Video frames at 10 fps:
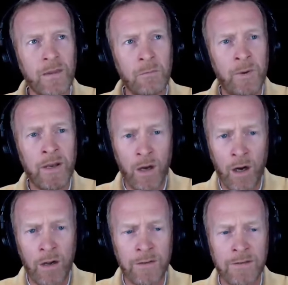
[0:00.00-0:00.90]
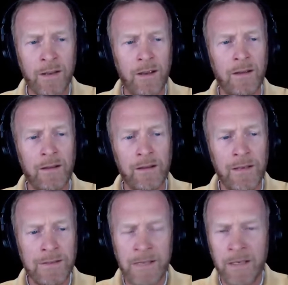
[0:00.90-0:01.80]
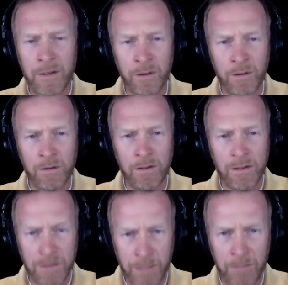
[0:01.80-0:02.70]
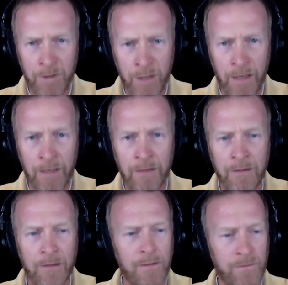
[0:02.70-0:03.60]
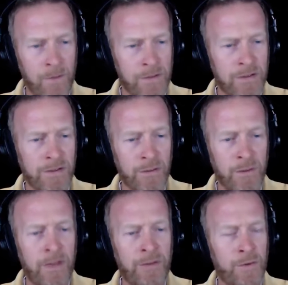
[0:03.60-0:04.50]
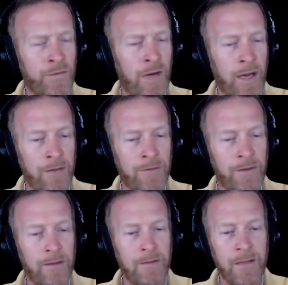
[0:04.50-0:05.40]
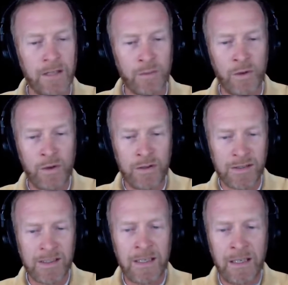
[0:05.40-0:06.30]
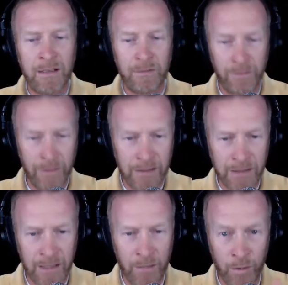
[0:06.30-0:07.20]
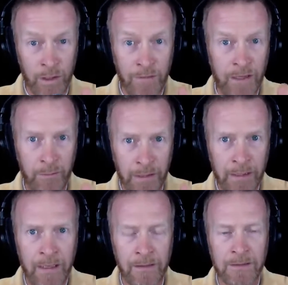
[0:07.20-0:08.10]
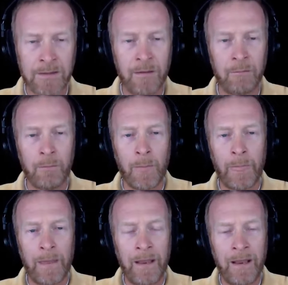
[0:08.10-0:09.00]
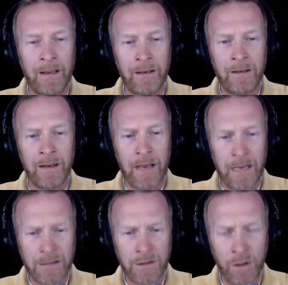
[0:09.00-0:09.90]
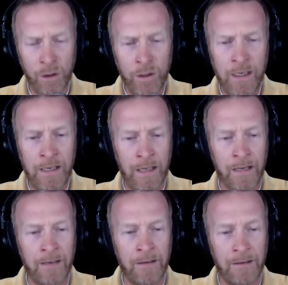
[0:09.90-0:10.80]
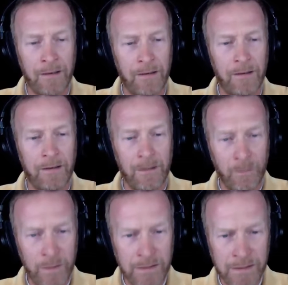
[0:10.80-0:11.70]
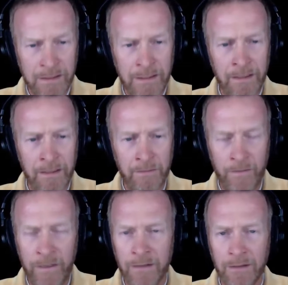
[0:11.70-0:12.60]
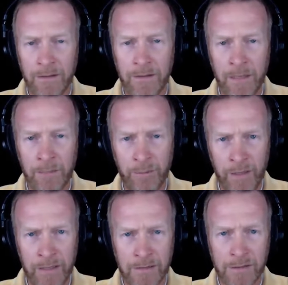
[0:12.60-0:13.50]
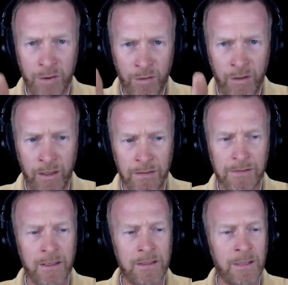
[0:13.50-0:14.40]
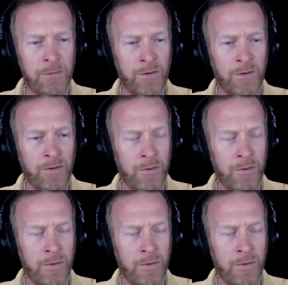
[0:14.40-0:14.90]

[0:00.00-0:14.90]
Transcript: because Ezekiel chapter 9, verses 3 through 5, it's where you see this is like where everything begins. And I started looking at it. We see an event take place, two things. In verse